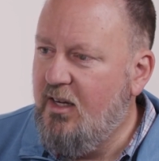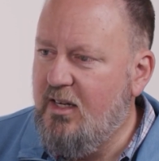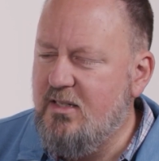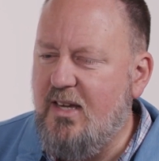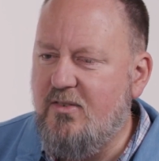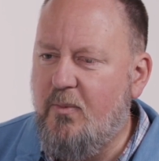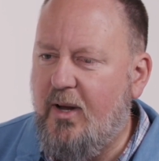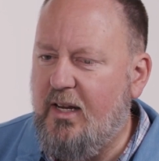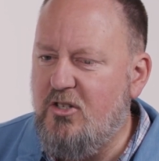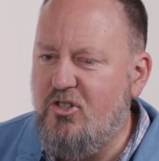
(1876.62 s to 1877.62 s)
He doesn't say if
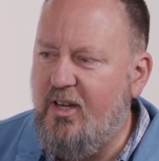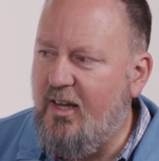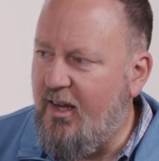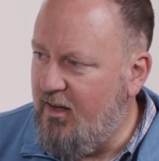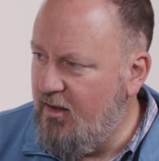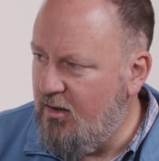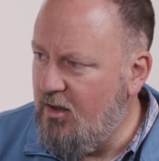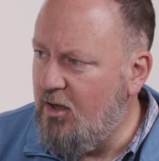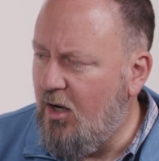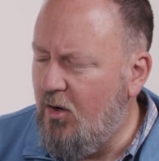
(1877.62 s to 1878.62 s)
somebody hits your kid.
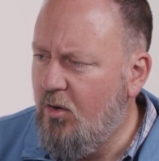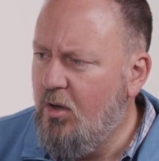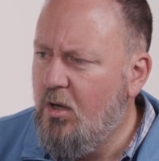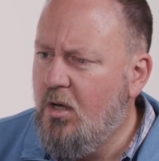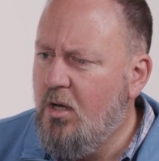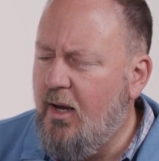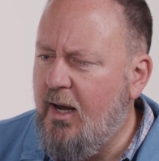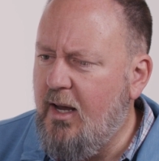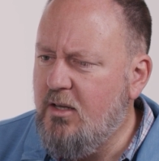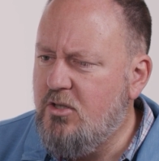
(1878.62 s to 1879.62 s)

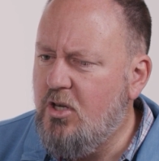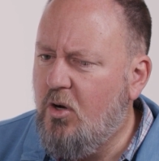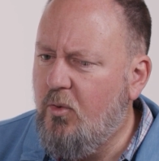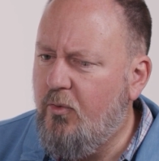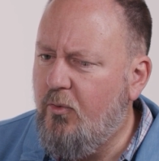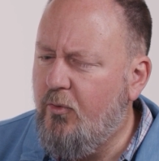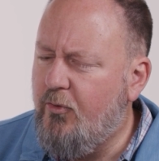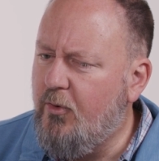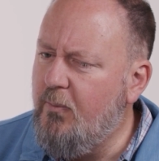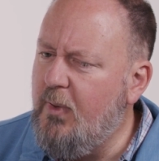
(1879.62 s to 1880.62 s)
And so
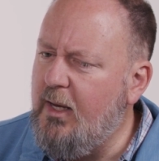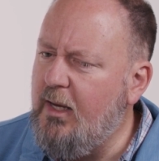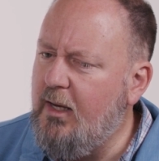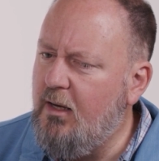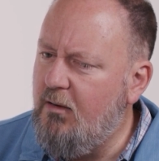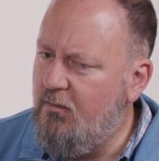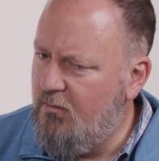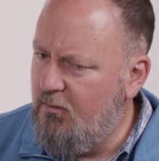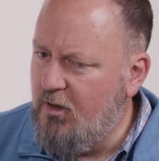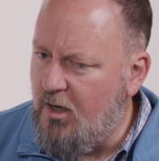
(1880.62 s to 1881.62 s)
for me,
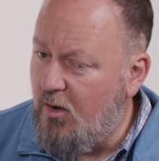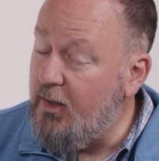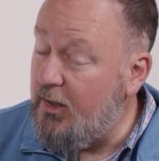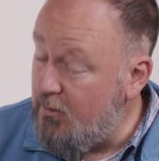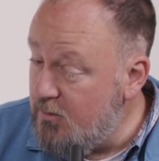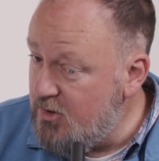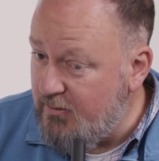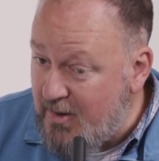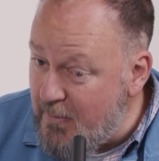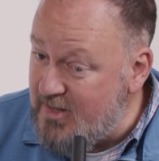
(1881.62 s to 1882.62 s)
again, I'm just
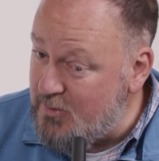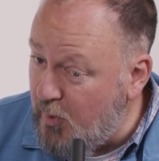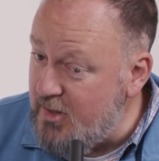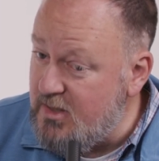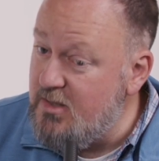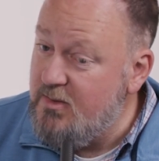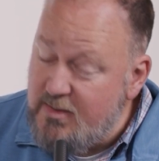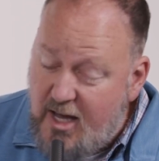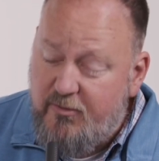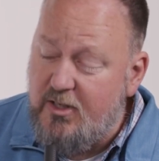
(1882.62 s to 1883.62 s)
giving this point. This is
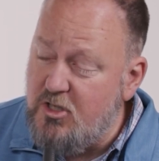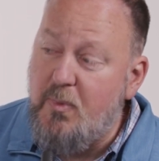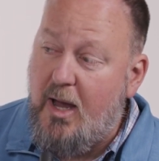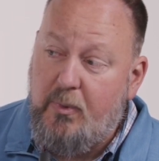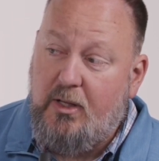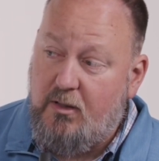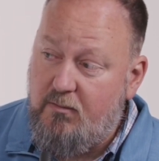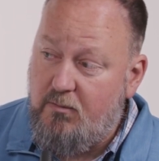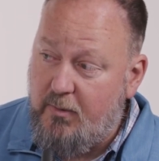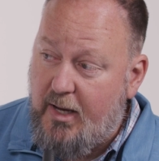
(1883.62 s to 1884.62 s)
definitely just my opinion.
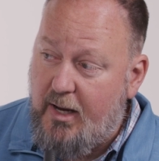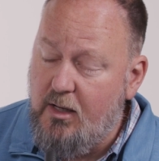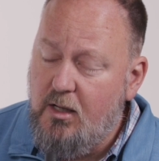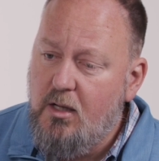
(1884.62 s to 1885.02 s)
Okay.